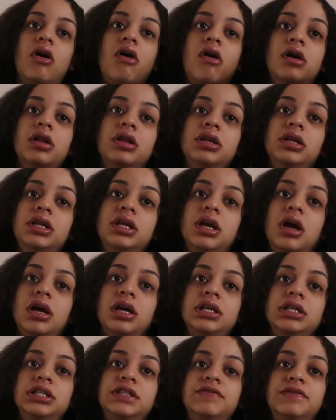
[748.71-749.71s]

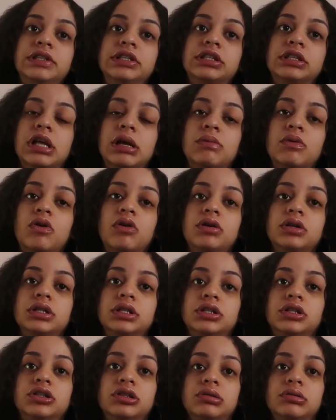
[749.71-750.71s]
in these FaceTime calls,
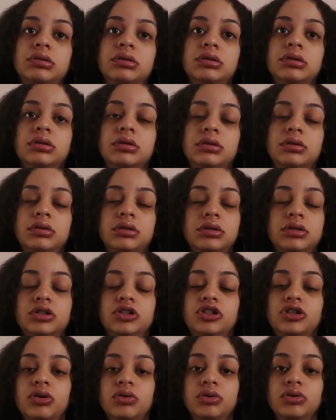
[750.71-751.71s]

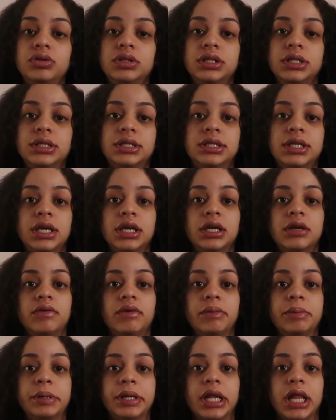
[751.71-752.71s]
Joe used to sit here
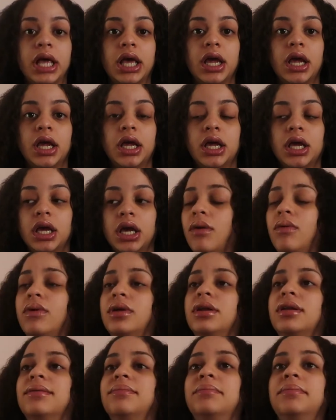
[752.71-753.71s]
and be like, I
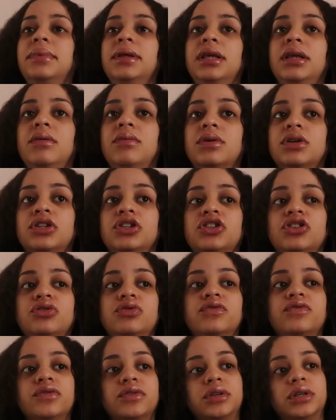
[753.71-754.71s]
want to be with
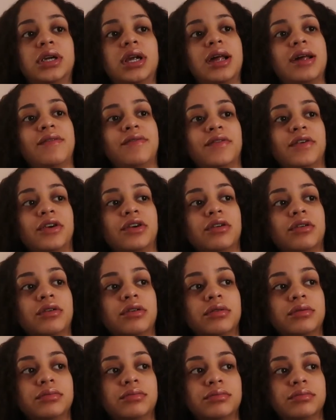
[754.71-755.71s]
you
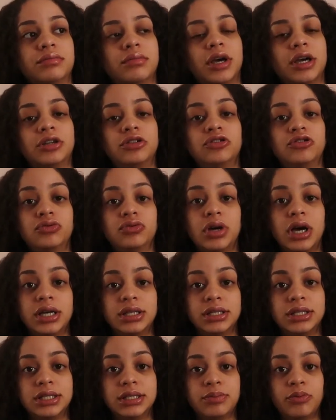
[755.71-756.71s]
forever. Mind you,
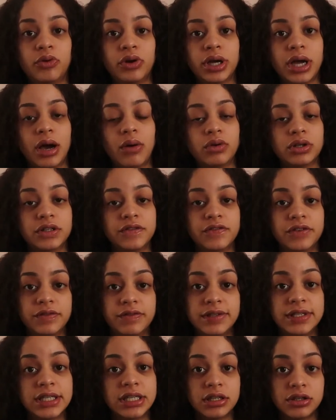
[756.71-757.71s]
at this point, I was
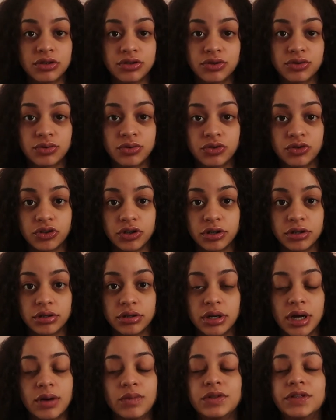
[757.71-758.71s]
15 years old, y'all.
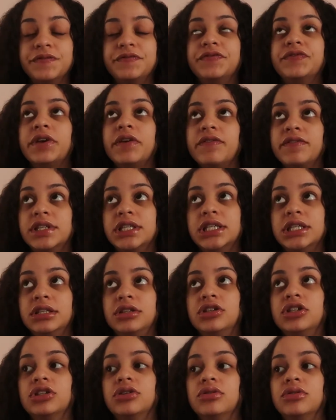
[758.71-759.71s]
I was 15
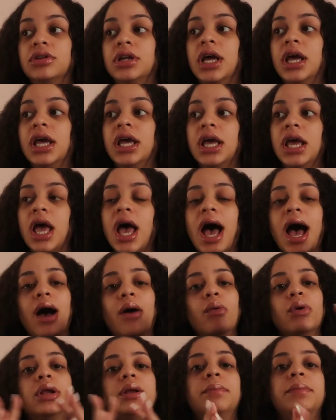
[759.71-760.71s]
years old.
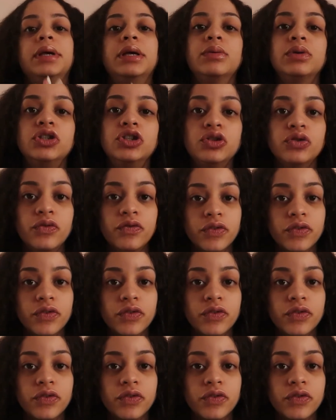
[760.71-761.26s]
I want to be with you